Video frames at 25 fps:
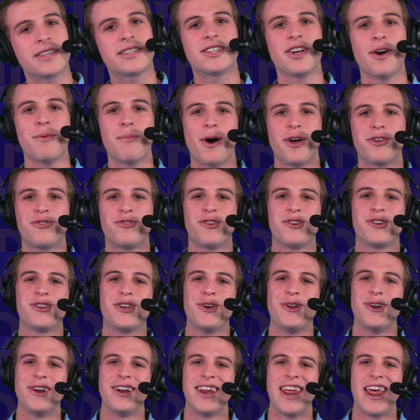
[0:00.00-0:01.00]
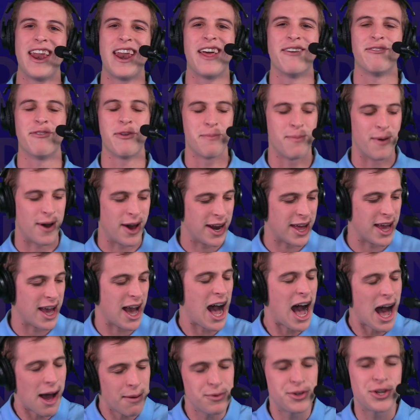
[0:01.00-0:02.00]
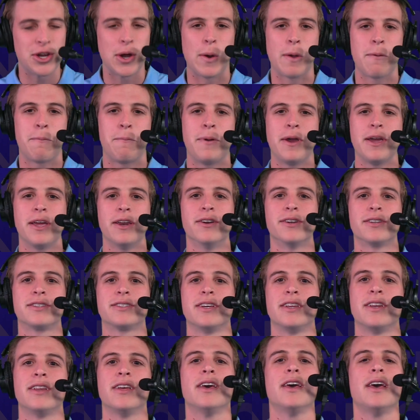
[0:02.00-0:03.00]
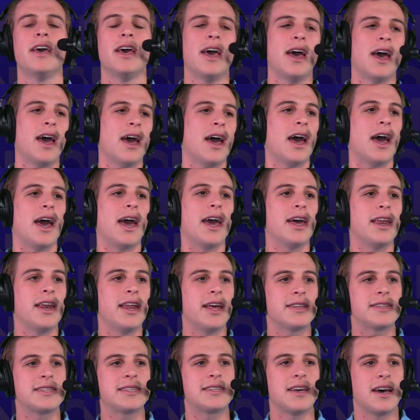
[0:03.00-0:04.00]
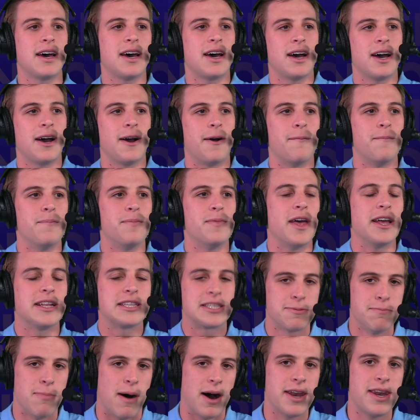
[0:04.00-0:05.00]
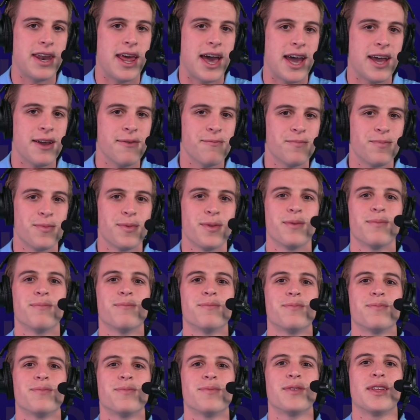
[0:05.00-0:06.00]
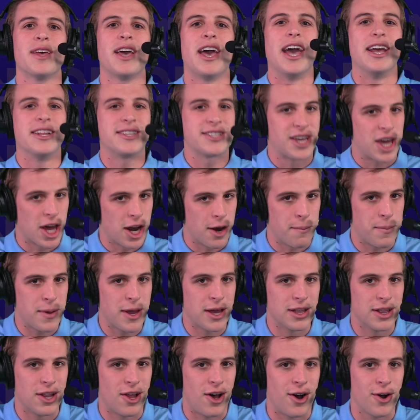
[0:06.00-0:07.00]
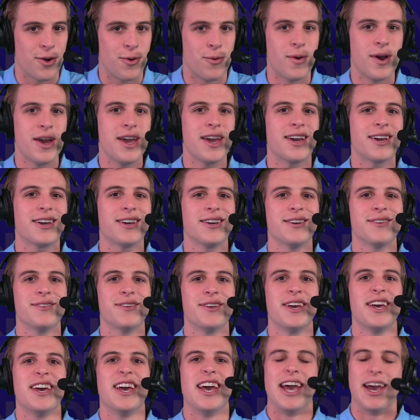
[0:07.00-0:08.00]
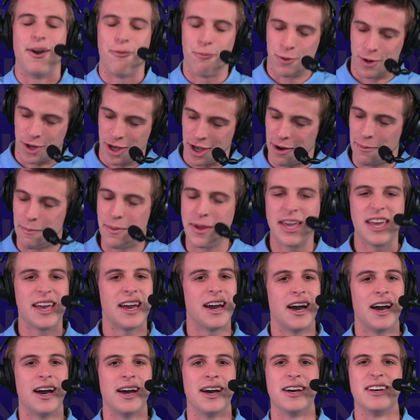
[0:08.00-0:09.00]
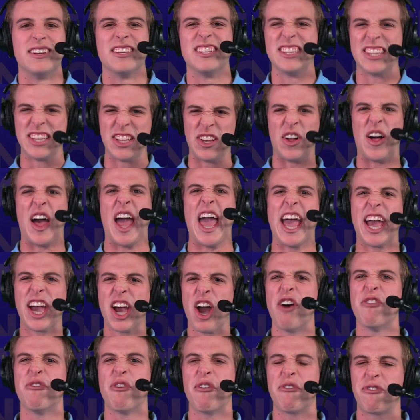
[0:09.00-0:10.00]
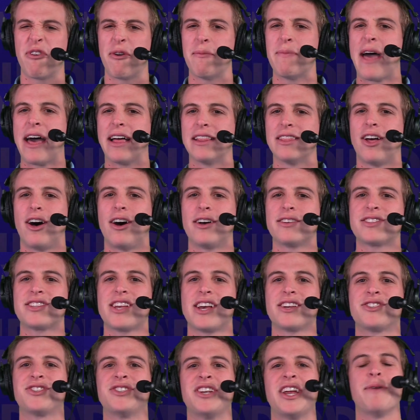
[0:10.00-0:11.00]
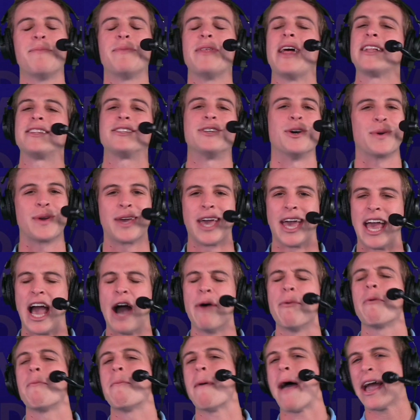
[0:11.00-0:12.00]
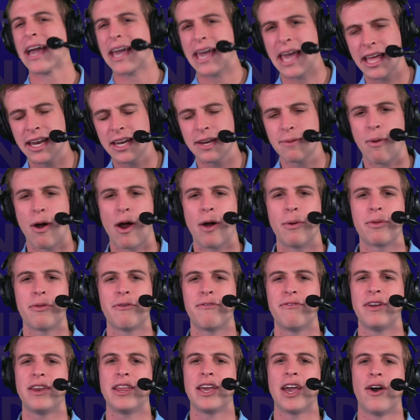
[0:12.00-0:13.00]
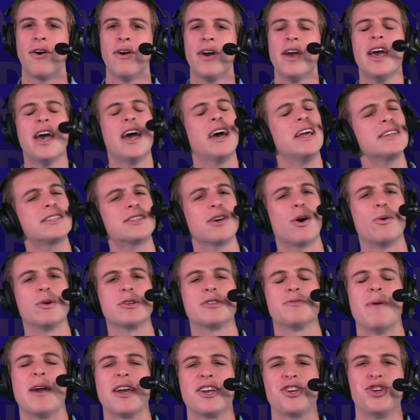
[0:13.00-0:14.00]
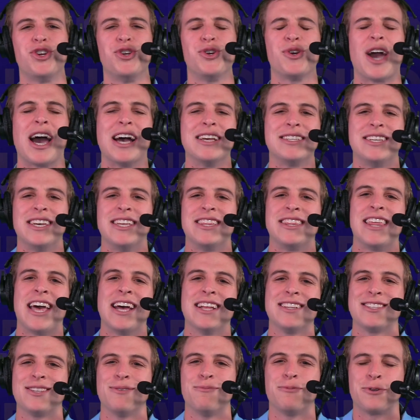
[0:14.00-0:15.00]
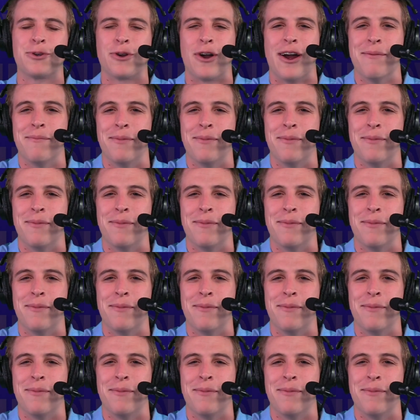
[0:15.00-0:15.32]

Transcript: so much for tuning in, everybody. I'm Joey Peterson. And it's Monday. It's going to be a long week. We're going to be a little hangover from that loss yesterday, but that's okay. I'll be back again tomorrow with a video. And as always, make sure you guys hit that subscribe